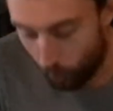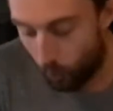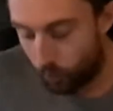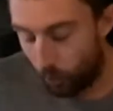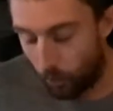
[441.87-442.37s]

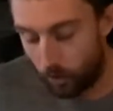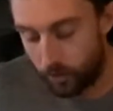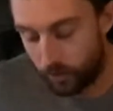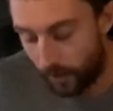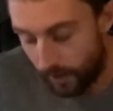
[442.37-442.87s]
So
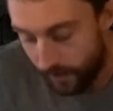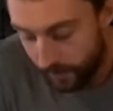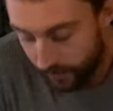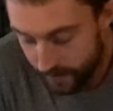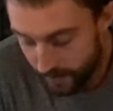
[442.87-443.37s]
what I,
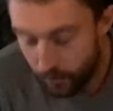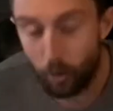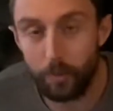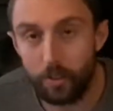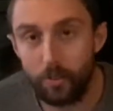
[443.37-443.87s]
like I say,
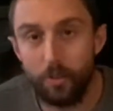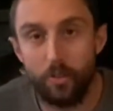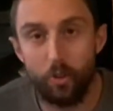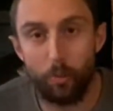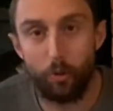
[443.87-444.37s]
normally do,
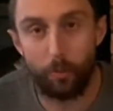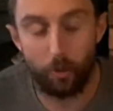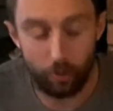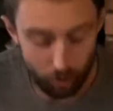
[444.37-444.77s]
normal sports